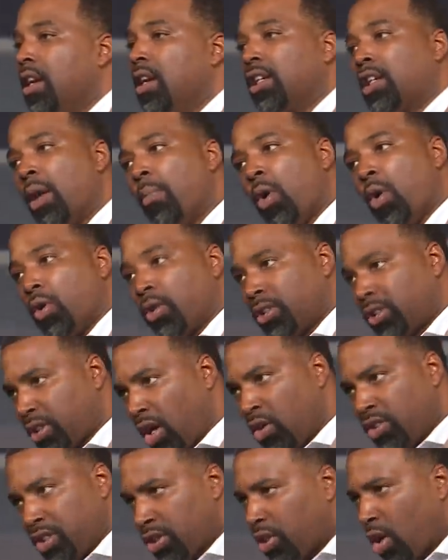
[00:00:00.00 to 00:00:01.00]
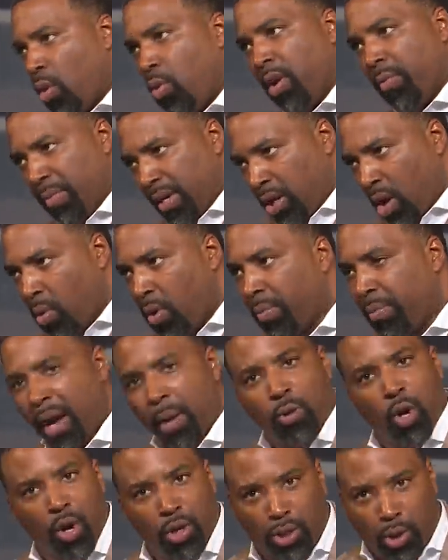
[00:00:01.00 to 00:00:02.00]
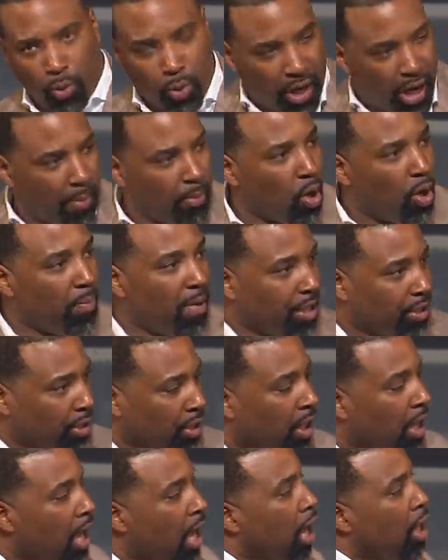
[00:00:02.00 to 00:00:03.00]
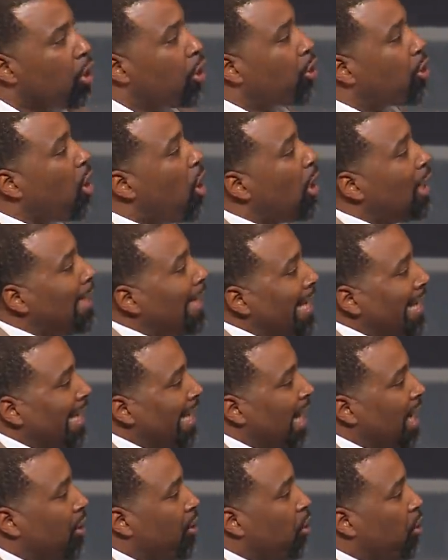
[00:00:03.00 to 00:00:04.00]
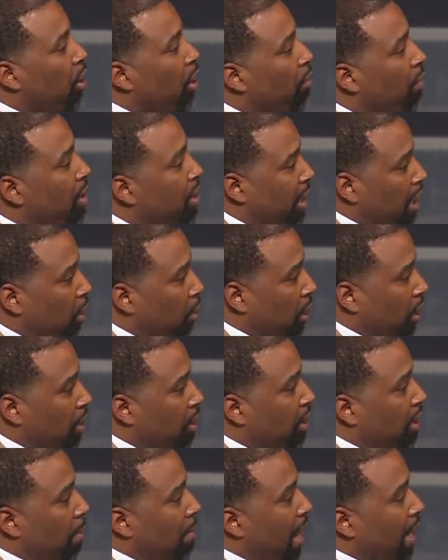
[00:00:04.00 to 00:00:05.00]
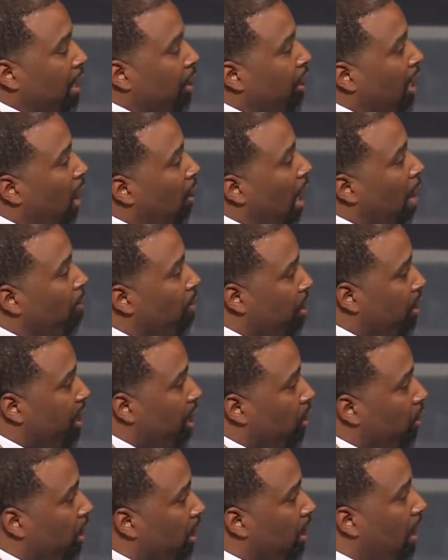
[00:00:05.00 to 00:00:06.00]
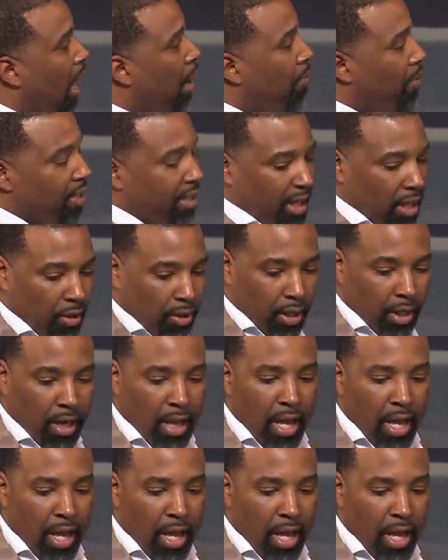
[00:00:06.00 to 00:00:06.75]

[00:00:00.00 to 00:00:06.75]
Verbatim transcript: Come on, so just go with me. Go with me. I'm going somewhere. I'm going to bless you. You start leaning into your resilience. Somebody shout, I'm resilient. I'm resilient.